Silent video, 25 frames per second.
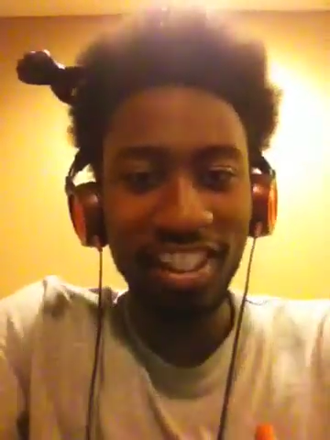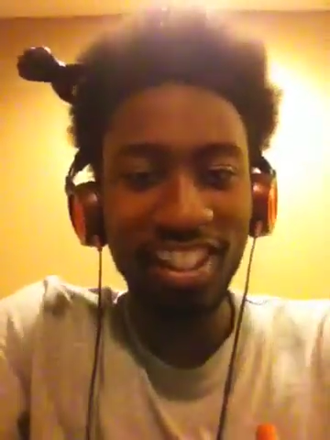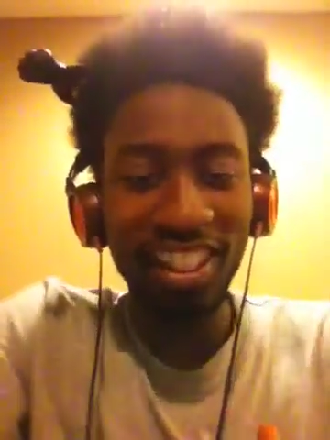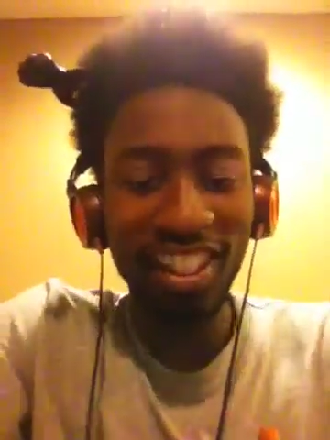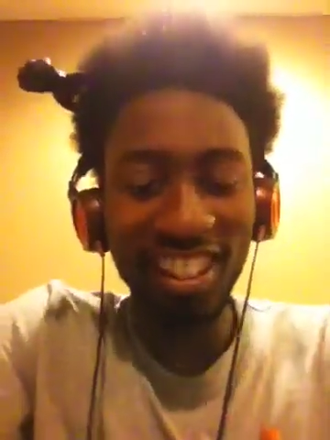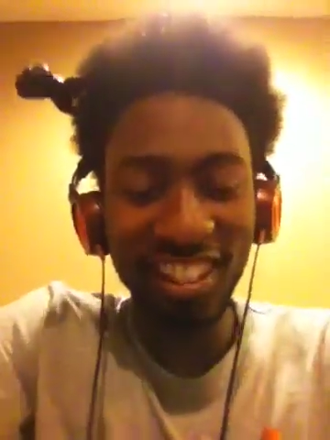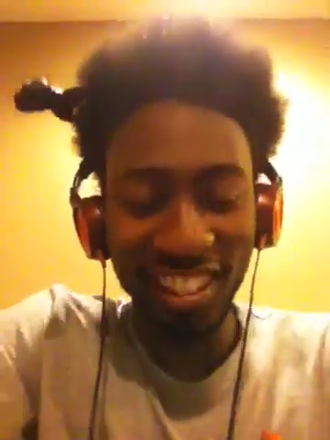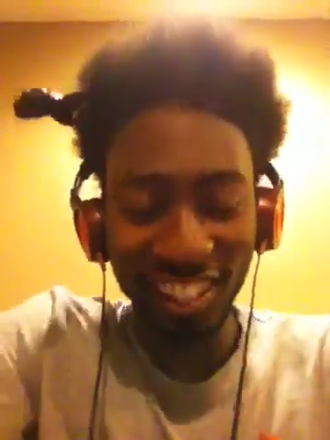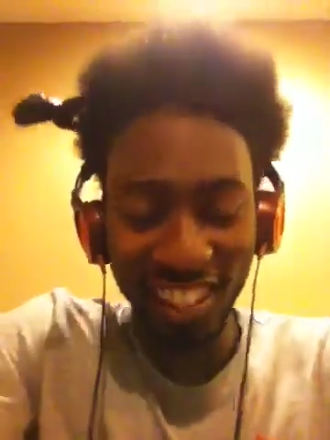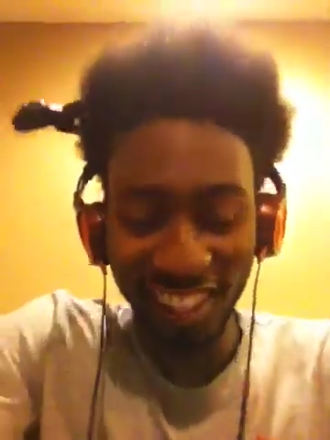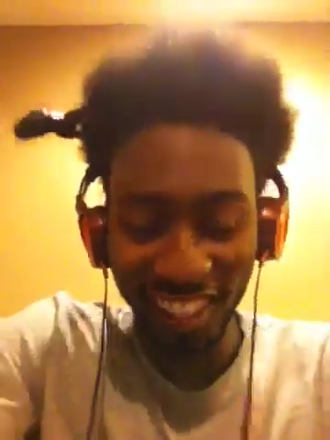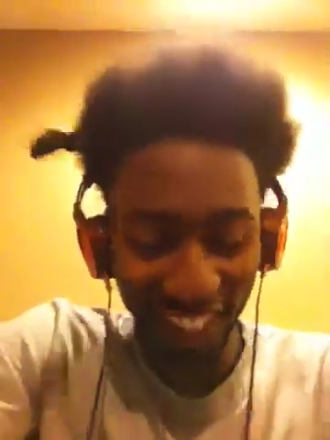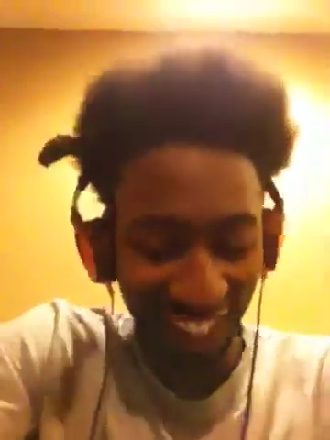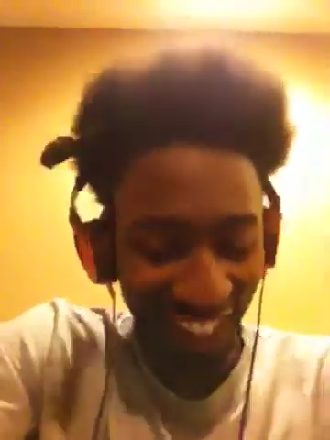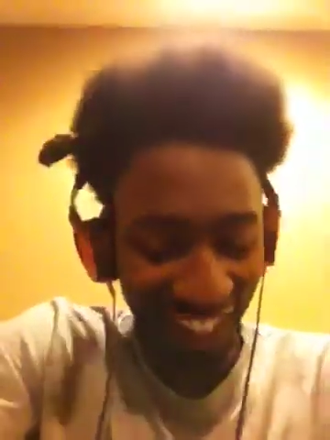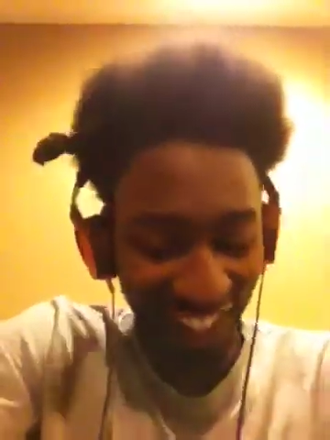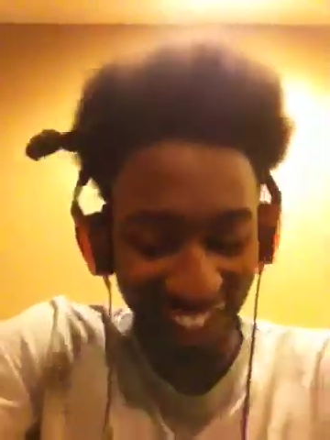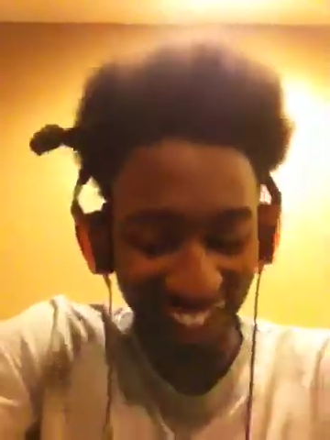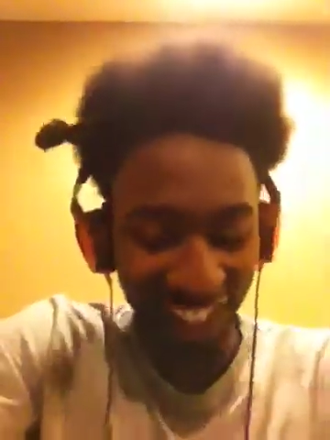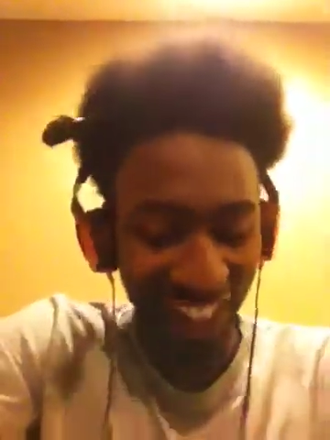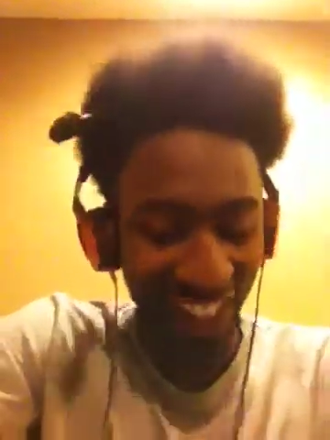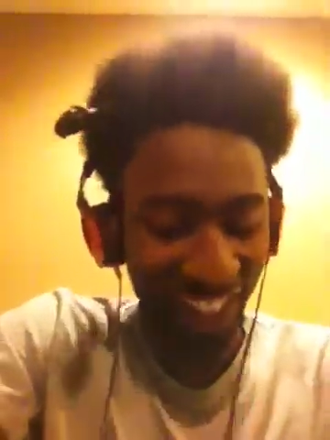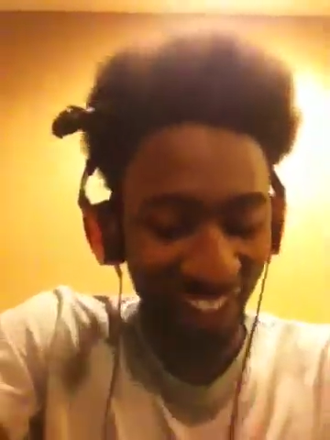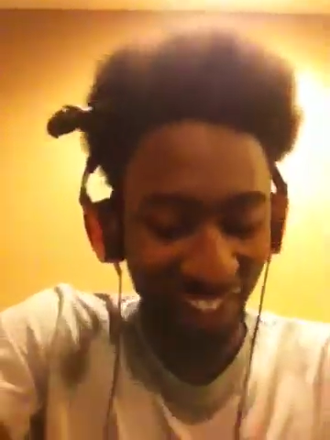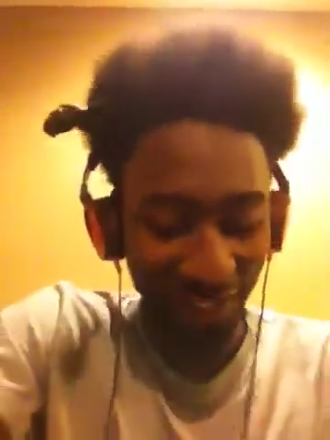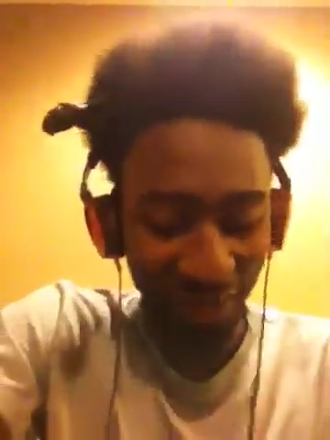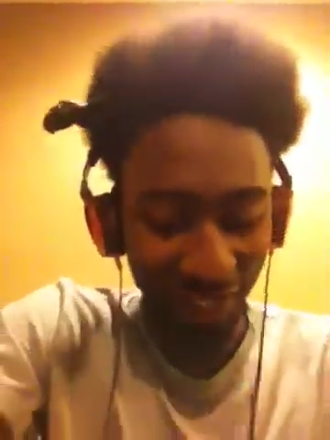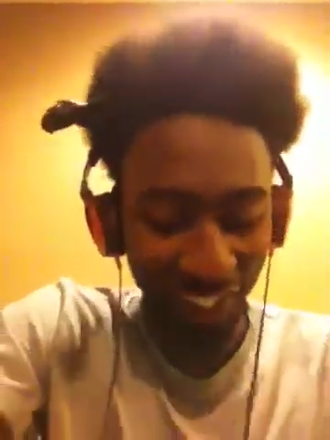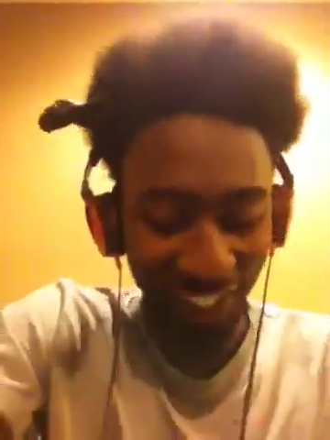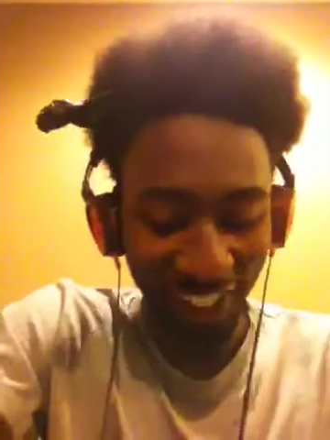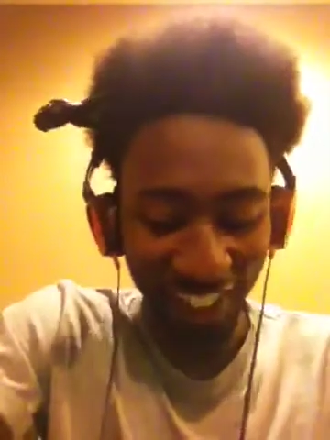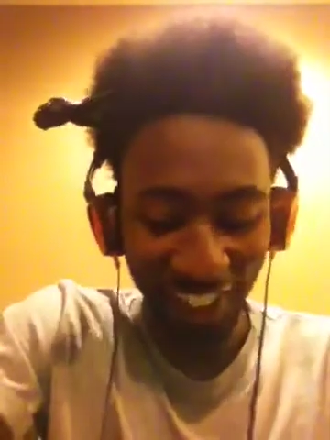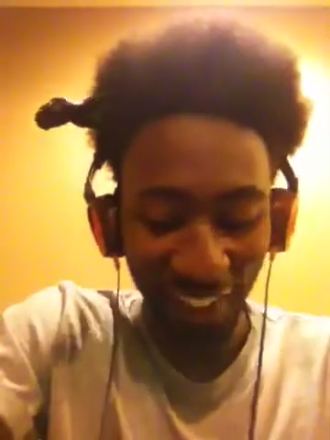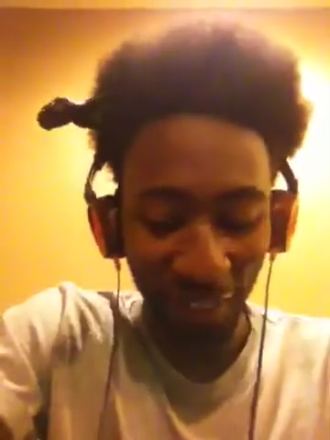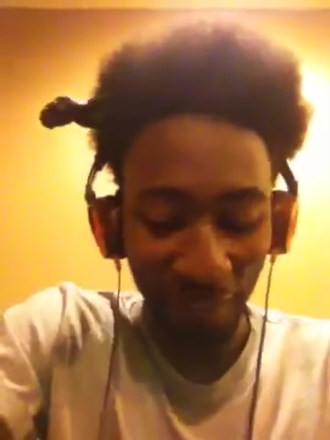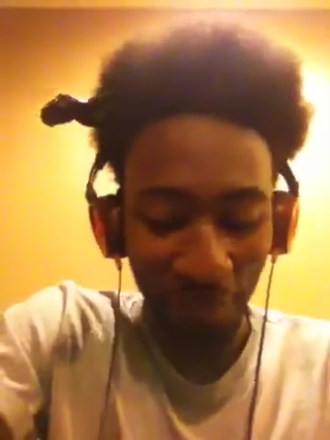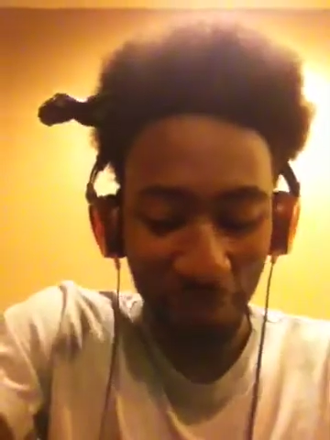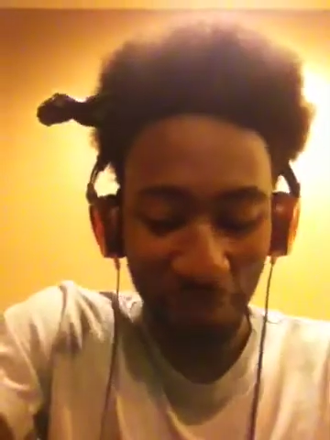Sounds crazy, but
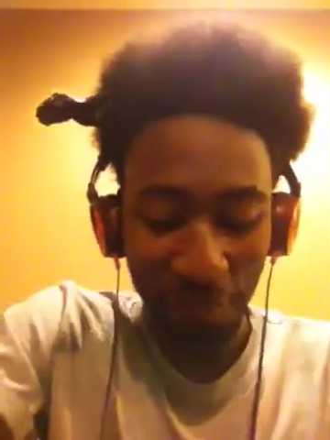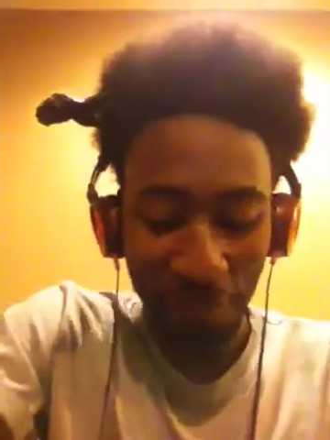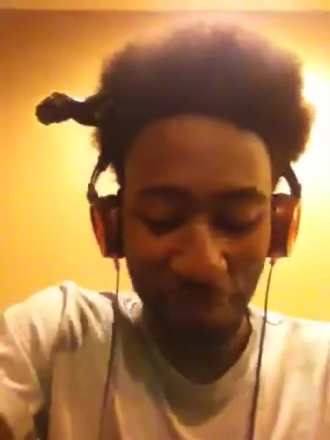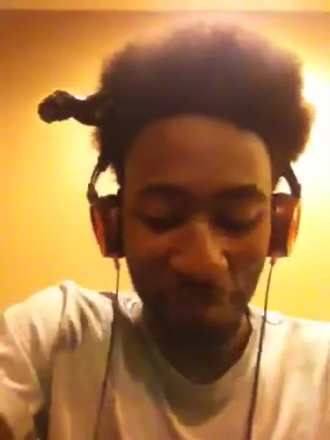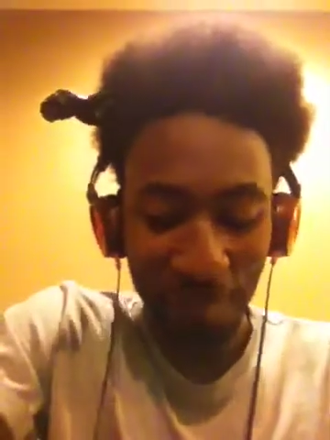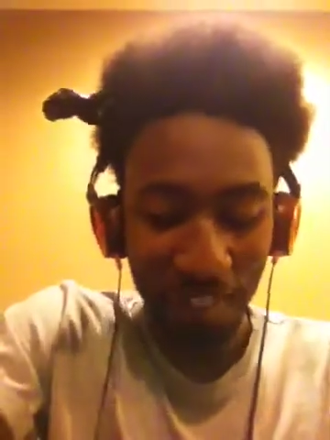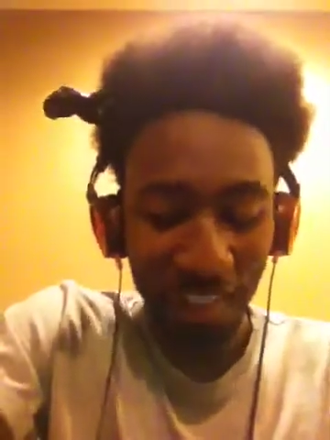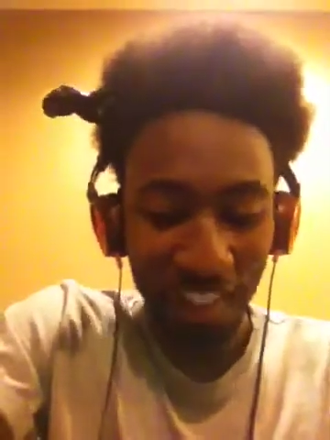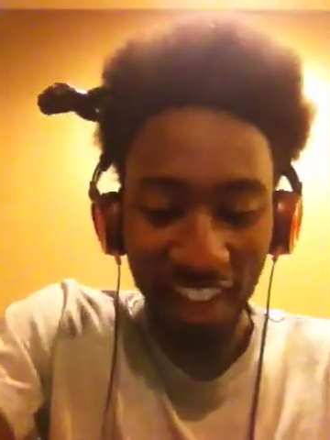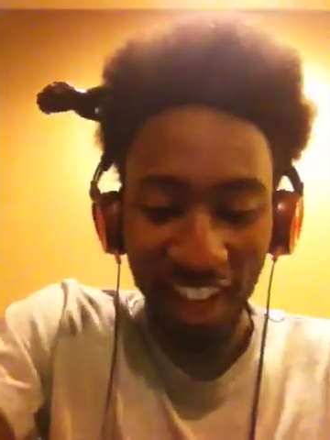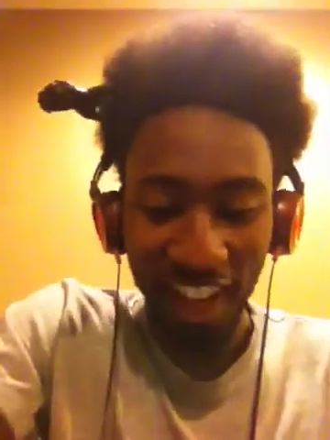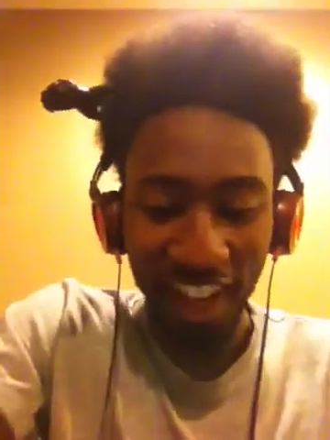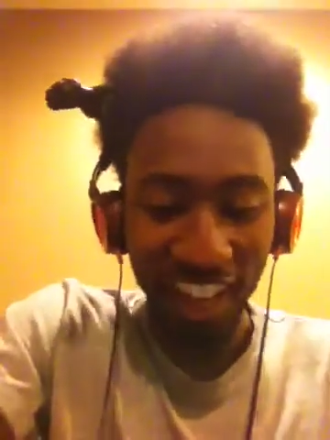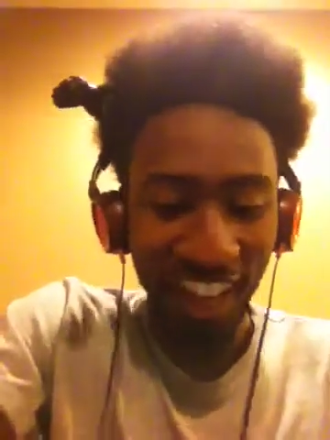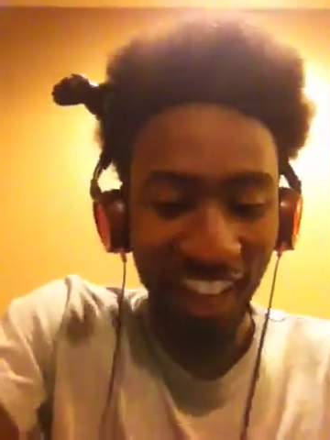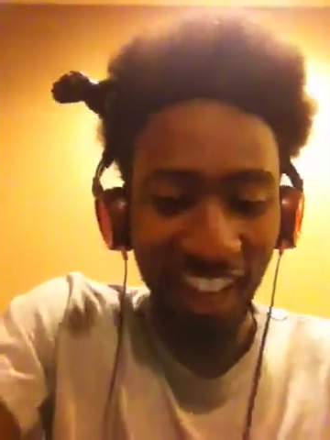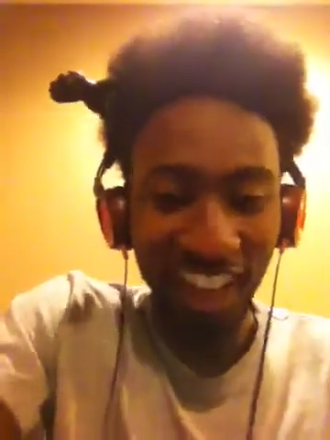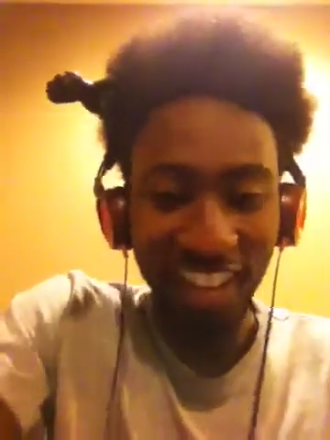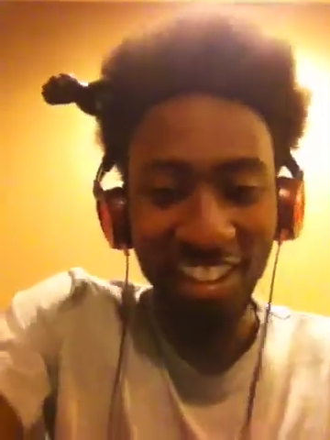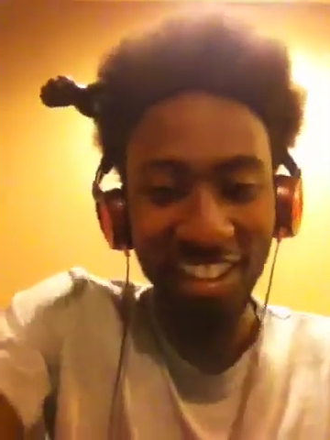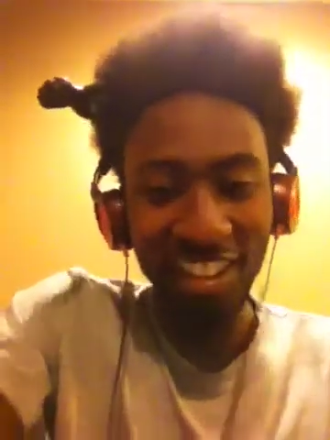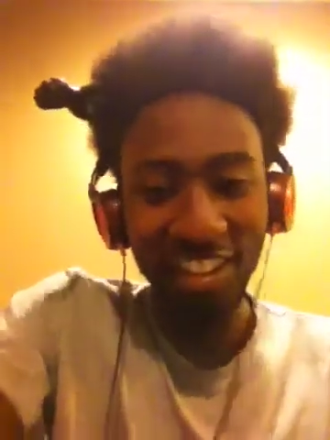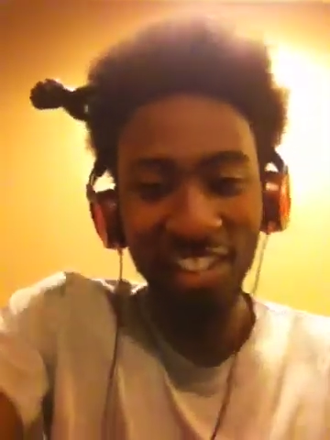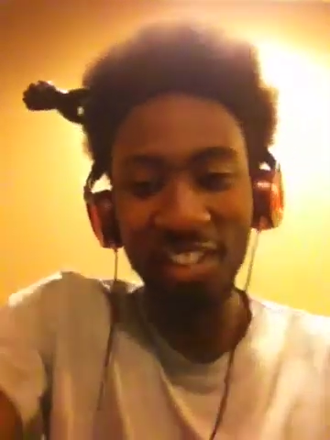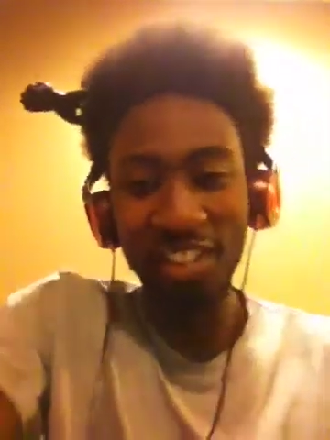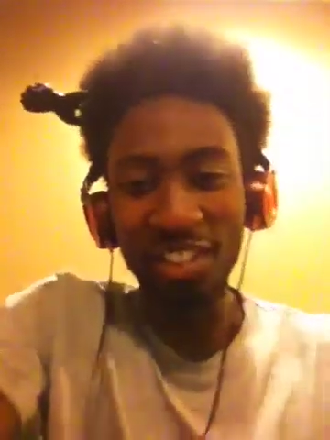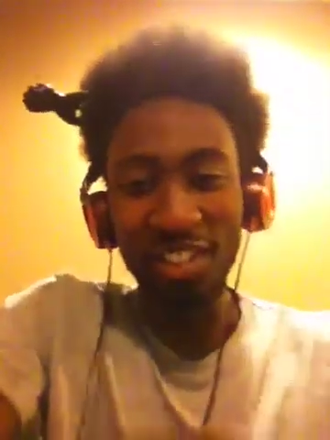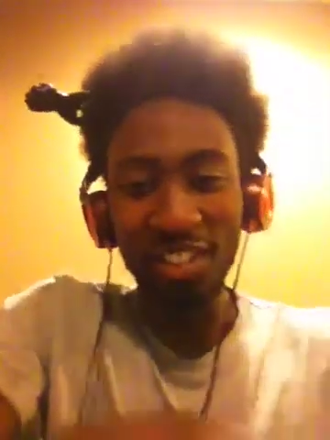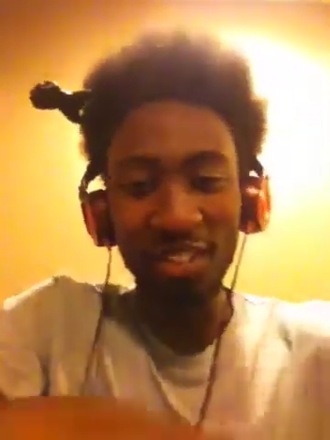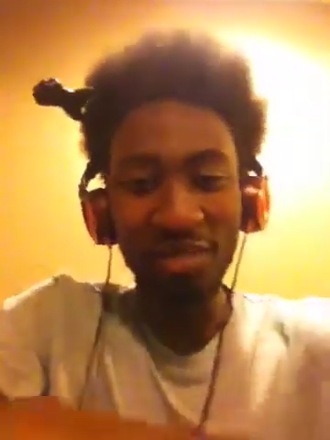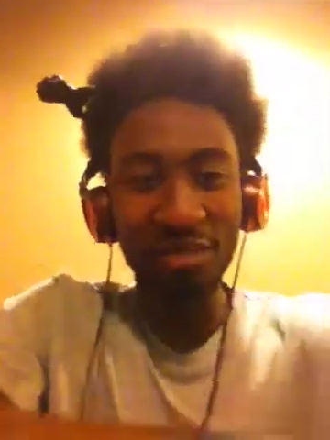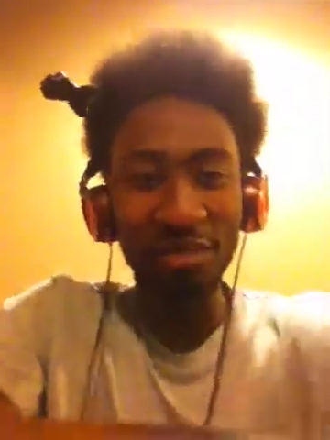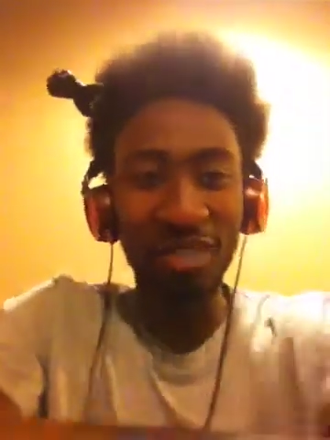I, I just don't.